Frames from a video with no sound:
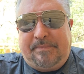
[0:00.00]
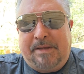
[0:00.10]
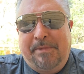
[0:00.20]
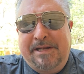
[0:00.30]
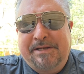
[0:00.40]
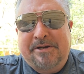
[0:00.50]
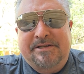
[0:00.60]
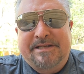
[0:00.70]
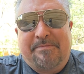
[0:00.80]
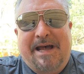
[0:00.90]
But he
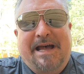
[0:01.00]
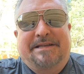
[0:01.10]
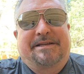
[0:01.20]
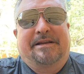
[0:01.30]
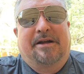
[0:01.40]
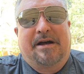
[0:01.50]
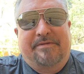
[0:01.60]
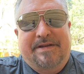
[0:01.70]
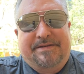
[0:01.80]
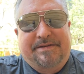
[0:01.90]
starts out by asking,
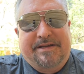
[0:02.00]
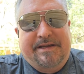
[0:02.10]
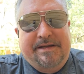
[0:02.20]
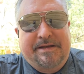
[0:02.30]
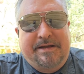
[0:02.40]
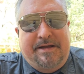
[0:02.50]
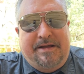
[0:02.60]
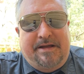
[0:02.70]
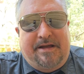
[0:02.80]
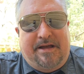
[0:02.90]
obviously,
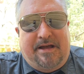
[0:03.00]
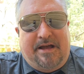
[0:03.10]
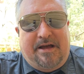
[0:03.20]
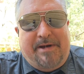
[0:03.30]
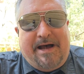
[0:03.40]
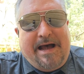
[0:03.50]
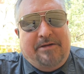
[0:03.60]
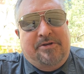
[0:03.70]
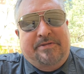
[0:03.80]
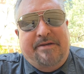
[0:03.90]
about how
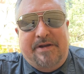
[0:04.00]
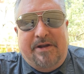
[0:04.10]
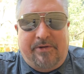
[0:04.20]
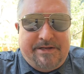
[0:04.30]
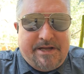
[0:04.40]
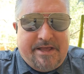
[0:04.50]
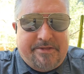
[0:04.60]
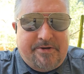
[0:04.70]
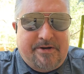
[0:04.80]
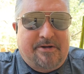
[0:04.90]
long they've known each
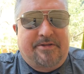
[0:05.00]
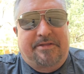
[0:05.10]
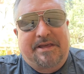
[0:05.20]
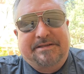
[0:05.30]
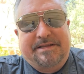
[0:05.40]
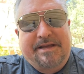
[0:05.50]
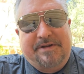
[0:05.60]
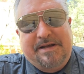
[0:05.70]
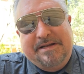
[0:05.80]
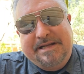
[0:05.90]
other and all the things they've
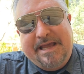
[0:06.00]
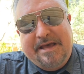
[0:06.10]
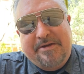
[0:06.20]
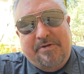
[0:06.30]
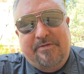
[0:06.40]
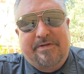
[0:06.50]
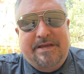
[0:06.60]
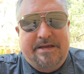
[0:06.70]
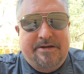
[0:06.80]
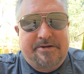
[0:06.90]
done together over the
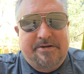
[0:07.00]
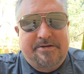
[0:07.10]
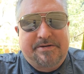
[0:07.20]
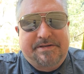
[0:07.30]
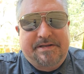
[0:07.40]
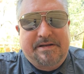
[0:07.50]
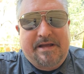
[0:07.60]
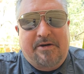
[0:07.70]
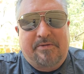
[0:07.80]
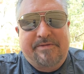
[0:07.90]
years, and
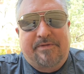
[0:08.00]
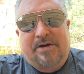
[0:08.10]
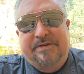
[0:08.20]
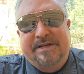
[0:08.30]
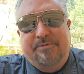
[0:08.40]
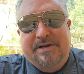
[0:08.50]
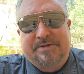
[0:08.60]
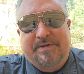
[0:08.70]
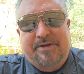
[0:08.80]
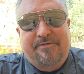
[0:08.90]
how involved she
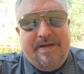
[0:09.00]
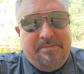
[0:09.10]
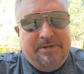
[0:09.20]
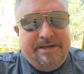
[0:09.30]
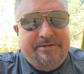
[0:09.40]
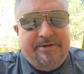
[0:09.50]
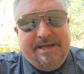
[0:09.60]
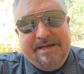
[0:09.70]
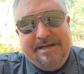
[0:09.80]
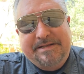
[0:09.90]
was with their family and their
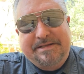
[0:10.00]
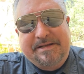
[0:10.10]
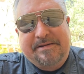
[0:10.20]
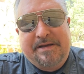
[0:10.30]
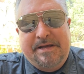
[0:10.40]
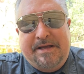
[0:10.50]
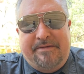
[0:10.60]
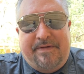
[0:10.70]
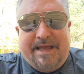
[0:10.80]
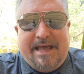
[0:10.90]
kids, and
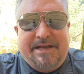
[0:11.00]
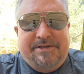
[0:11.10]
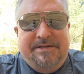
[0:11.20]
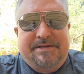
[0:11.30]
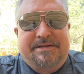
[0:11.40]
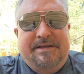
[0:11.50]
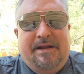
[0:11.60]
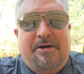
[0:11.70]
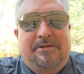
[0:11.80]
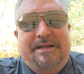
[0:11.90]
vacations and
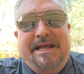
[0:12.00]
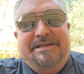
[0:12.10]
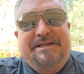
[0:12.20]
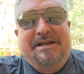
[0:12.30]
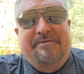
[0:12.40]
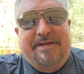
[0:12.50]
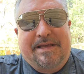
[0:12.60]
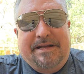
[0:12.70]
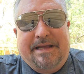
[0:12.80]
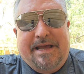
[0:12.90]
holidays and
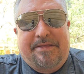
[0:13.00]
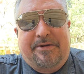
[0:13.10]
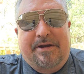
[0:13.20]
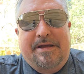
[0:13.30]
everything together.